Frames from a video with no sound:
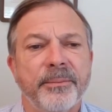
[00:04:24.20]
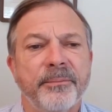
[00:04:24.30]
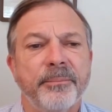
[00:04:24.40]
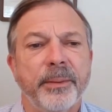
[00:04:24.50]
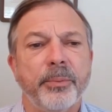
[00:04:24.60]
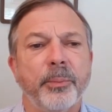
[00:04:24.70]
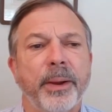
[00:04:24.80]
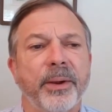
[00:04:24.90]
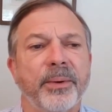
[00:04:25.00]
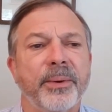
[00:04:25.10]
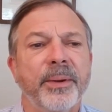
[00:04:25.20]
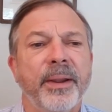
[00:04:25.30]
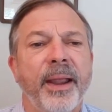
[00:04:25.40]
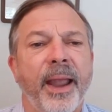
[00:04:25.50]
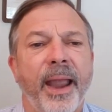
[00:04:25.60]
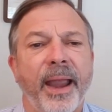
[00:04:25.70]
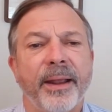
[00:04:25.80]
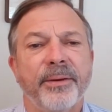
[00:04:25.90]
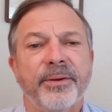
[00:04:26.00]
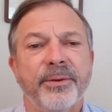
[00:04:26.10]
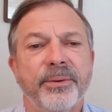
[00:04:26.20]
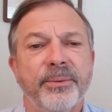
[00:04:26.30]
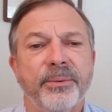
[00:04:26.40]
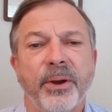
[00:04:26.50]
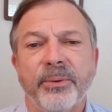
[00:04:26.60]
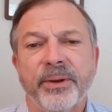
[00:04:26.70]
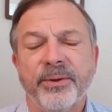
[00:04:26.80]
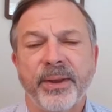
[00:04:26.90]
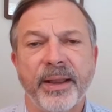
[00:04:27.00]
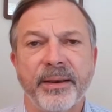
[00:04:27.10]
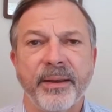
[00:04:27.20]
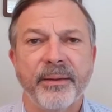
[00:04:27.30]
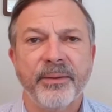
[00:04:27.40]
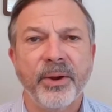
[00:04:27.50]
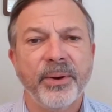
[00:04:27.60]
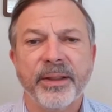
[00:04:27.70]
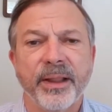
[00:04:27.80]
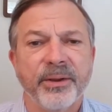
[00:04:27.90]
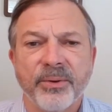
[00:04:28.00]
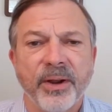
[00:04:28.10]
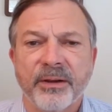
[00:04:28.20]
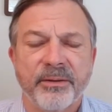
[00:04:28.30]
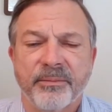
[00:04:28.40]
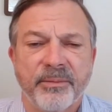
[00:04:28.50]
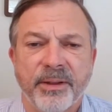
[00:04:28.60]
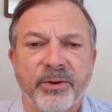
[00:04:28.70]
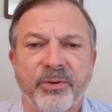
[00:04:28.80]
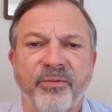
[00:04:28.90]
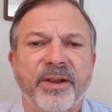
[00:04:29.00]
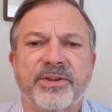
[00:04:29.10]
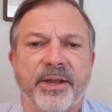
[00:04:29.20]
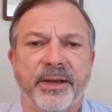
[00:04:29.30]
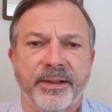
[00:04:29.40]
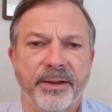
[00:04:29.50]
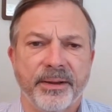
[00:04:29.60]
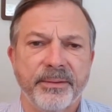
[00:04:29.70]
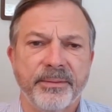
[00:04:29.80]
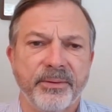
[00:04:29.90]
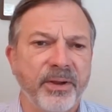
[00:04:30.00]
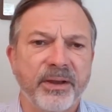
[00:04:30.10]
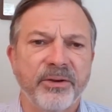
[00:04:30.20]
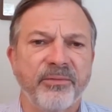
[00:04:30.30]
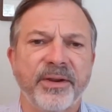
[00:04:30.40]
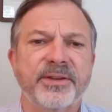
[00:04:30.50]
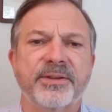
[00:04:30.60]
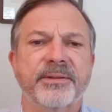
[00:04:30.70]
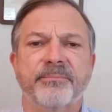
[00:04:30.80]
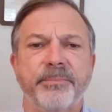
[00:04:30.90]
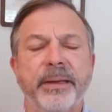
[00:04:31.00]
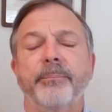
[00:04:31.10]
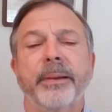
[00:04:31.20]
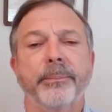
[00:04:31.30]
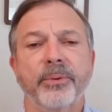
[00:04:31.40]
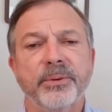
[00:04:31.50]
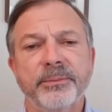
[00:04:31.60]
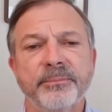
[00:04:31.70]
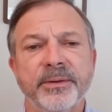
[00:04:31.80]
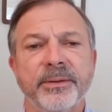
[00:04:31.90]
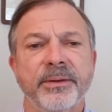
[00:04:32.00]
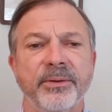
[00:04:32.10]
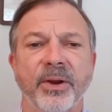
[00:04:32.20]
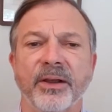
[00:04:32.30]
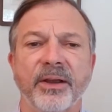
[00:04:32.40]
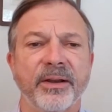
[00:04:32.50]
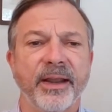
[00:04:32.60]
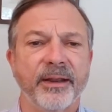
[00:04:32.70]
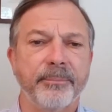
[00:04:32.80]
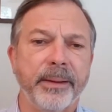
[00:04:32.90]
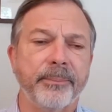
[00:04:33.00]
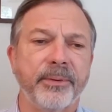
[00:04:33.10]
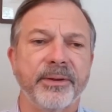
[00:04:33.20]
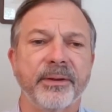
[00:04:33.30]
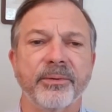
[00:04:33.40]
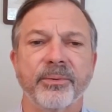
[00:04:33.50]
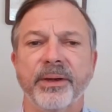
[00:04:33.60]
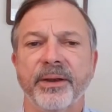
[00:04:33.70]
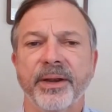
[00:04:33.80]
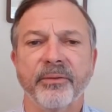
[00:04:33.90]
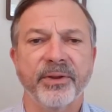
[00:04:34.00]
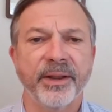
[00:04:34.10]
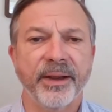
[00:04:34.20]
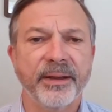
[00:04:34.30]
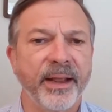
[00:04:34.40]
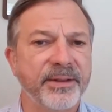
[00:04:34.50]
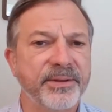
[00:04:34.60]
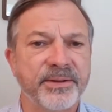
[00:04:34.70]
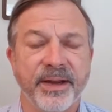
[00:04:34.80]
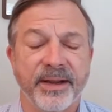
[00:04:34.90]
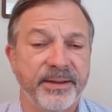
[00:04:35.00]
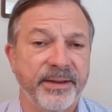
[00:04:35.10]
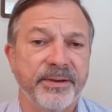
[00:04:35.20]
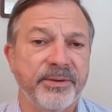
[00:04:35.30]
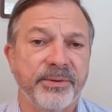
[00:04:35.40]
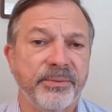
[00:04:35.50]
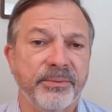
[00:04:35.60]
Be prepared, and to go into that knowing that you're not there to fix anything. You're not going to fix people. You're not going to get people to agree on everything. That's not the issue.